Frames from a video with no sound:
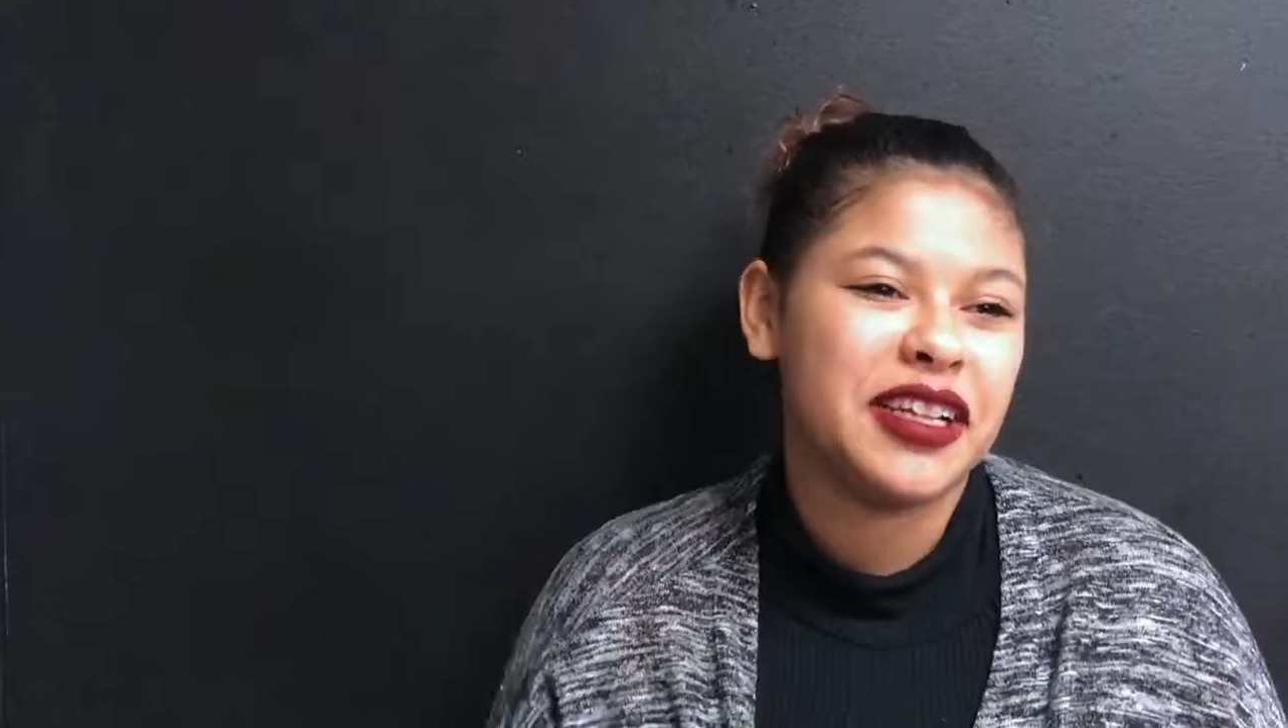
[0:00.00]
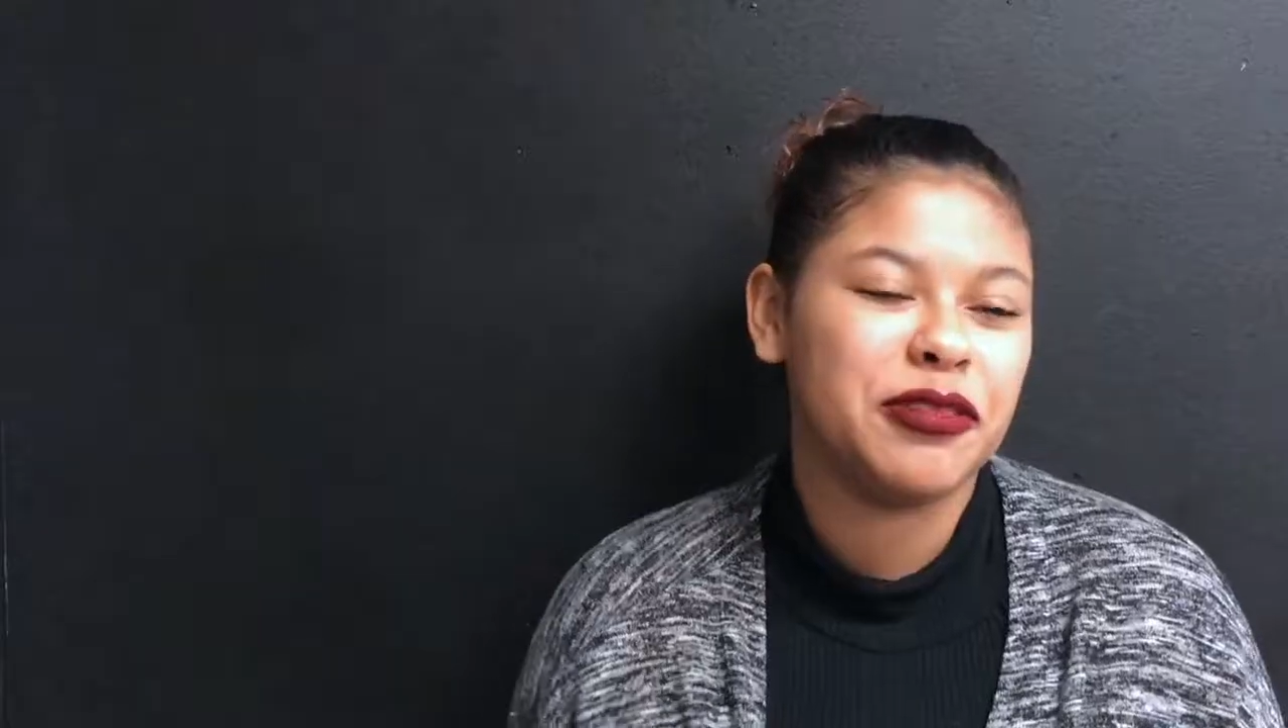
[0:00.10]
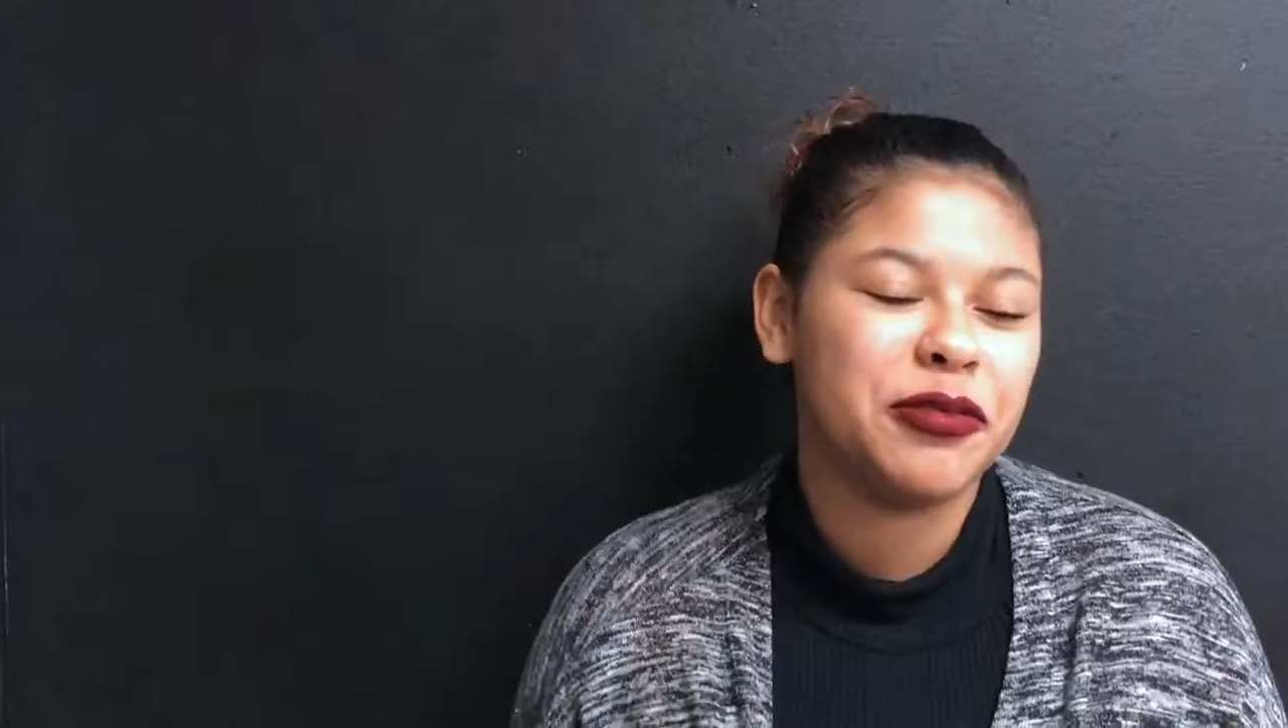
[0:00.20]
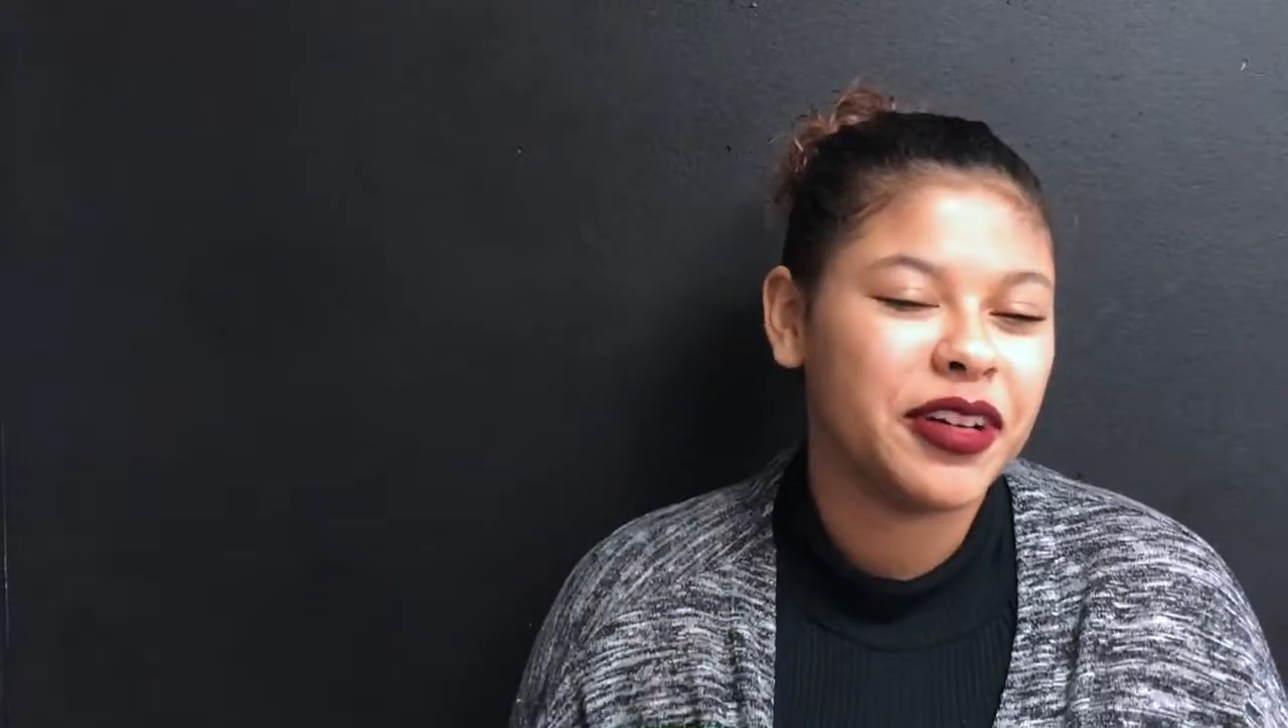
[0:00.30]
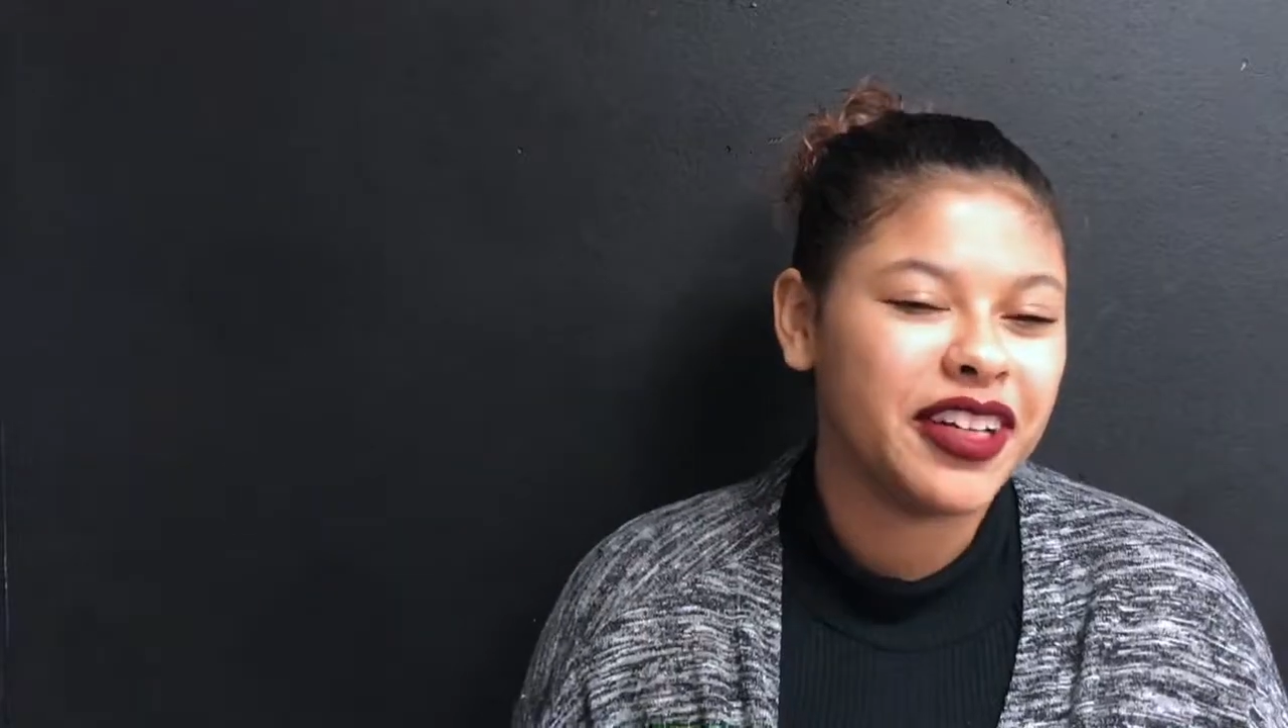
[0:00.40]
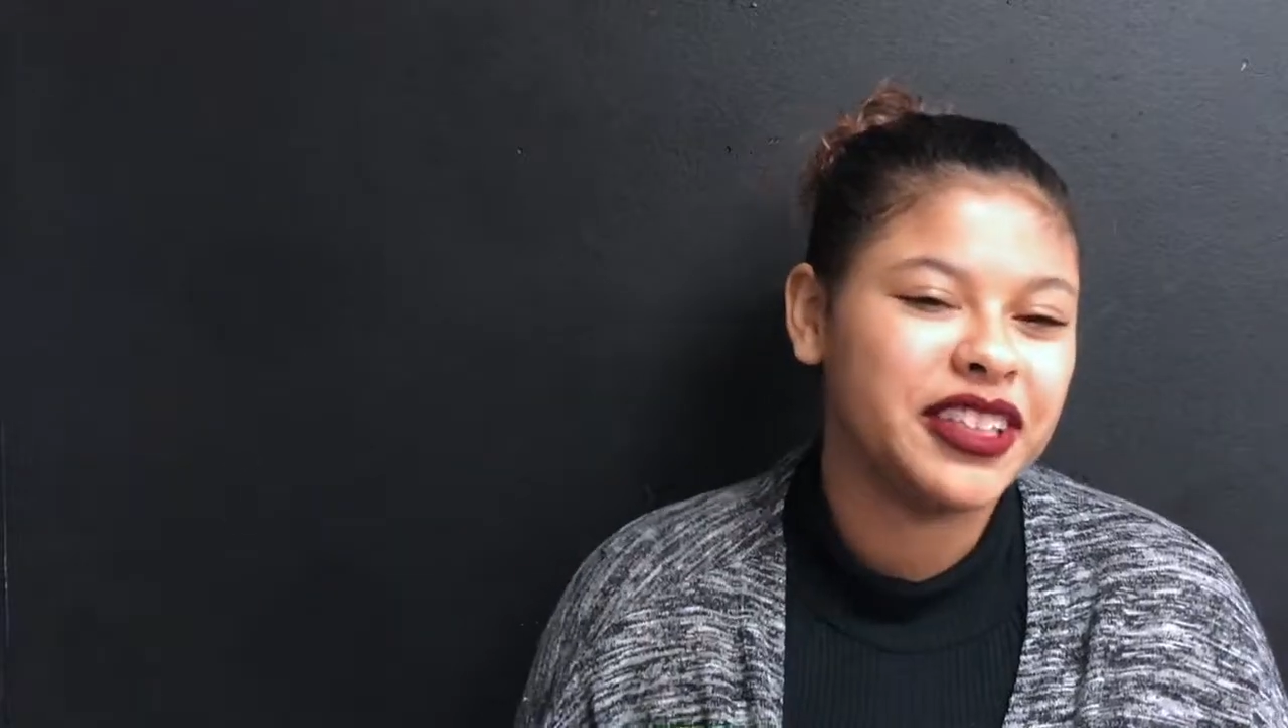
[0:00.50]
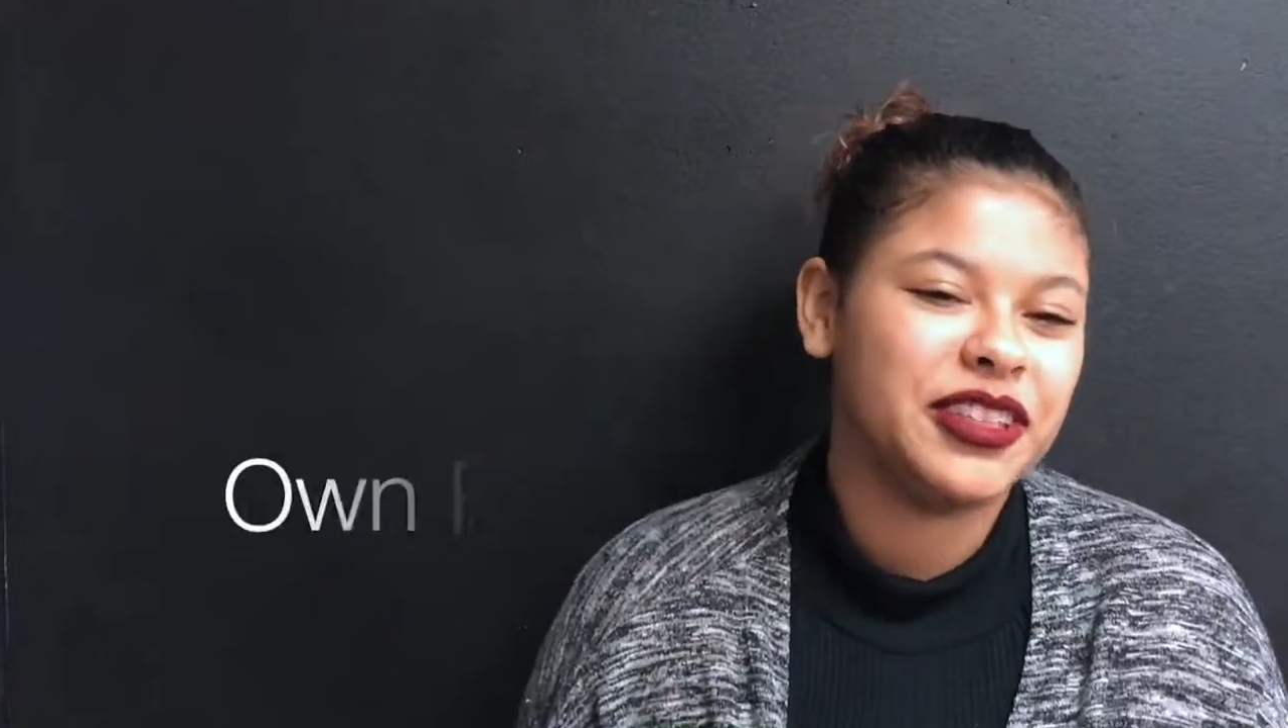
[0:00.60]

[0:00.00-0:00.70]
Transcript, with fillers: You get to work at